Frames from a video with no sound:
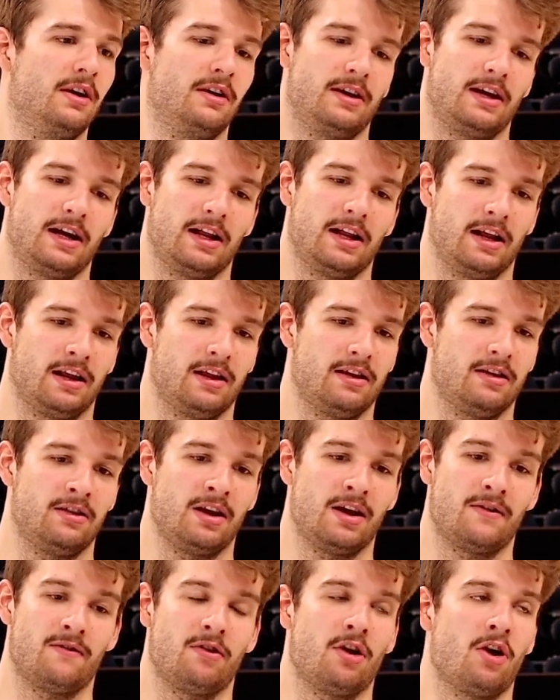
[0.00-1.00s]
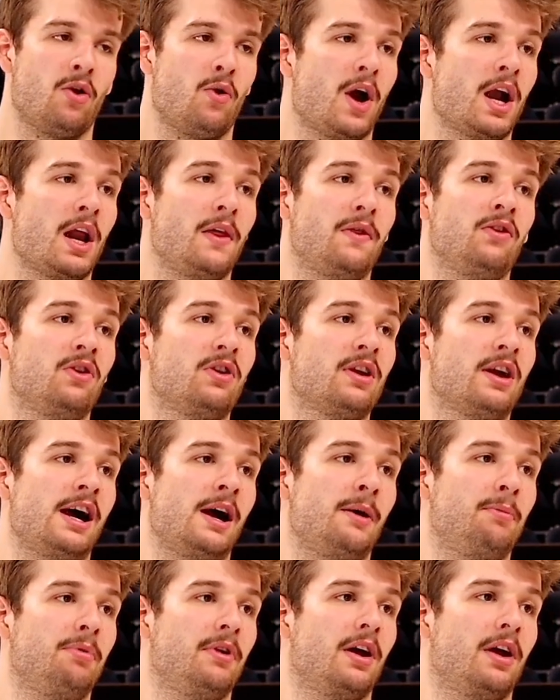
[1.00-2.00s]
yeah, like you never know, anything can
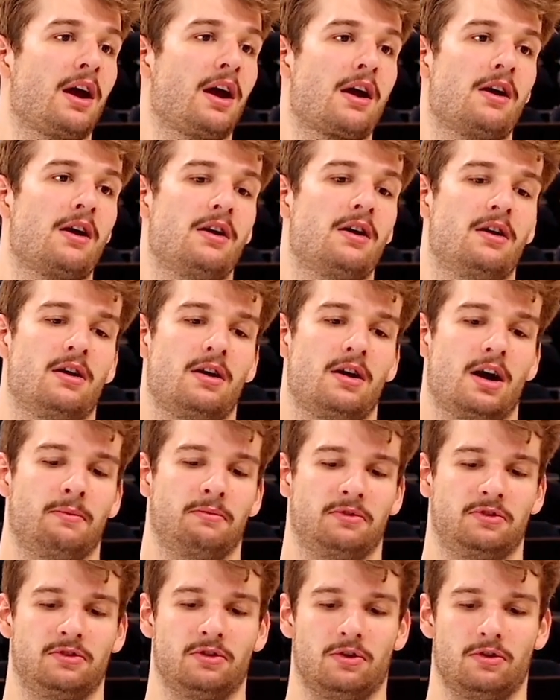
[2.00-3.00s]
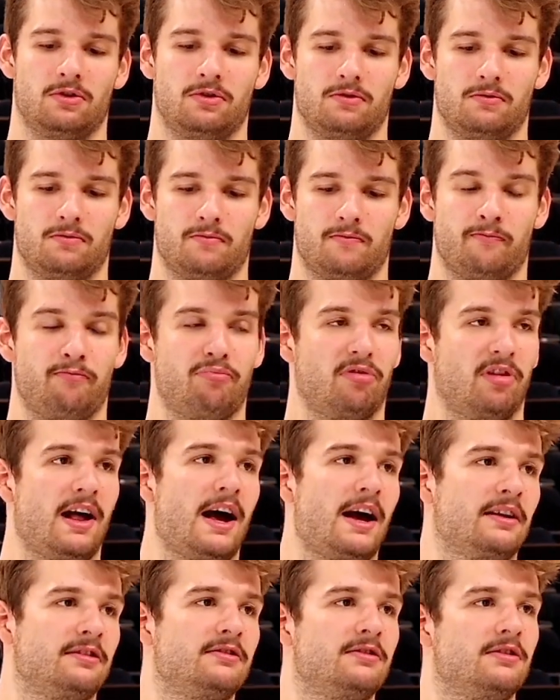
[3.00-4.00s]
happen. Like I'm so
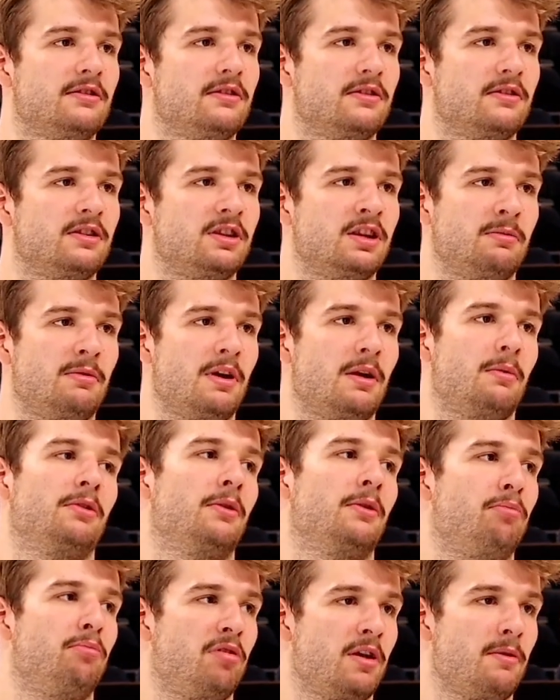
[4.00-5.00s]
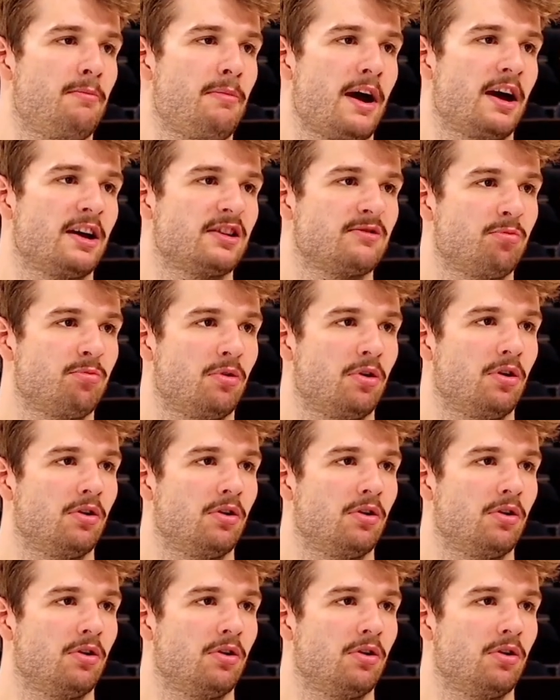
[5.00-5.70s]
blessed to be able to play basketball